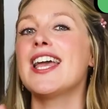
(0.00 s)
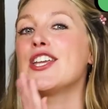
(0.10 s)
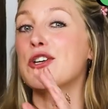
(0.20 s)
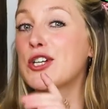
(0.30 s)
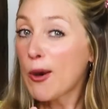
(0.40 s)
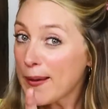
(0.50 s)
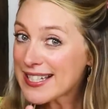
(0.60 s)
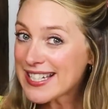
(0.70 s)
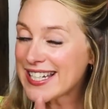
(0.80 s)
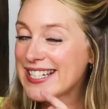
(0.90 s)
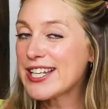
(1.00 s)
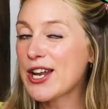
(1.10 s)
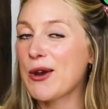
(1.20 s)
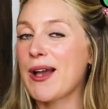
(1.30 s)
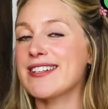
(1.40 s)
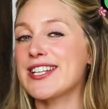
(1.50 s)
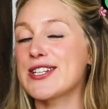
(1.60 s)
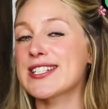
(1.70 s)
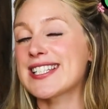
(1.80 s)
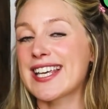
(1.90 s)
You're going to need to know how to
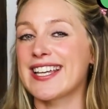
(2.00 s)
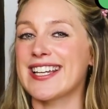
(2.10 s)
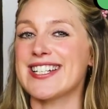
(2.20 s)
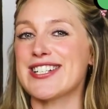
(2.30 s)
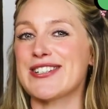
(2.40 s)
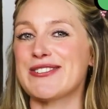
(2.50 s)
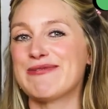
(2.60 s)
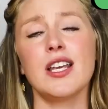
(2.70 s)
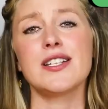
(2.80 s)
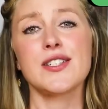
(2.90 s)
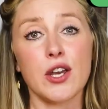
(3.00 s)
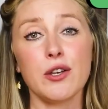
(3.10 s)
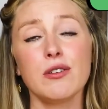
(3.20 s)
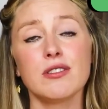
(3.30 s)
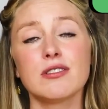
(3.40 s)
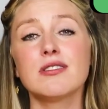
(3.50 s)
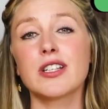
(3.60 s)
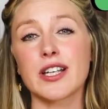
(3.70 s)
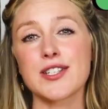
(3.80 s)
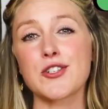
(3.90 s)
use the second conditional. So,
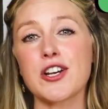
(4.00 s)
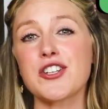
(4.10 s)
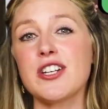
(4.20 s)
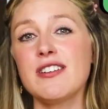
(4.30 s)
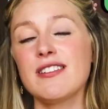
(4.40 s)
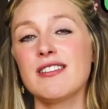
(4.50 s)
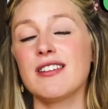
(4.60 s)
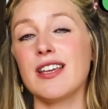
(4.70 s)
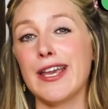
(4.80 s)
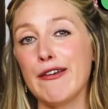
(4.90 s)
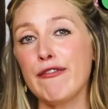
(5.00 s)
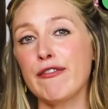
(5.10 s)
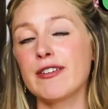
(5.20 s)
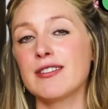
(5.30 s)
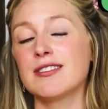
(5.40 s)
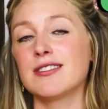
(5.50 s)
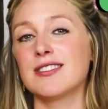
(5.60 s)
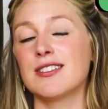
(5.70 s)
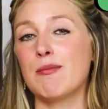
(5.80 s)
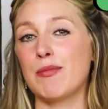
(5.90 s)
the construction, if
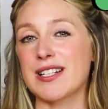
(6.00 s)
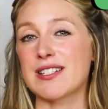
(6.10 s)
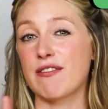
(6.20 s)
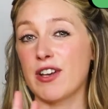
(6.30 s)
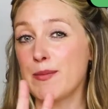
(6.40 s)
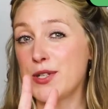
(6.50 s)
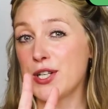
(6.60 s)
plus verb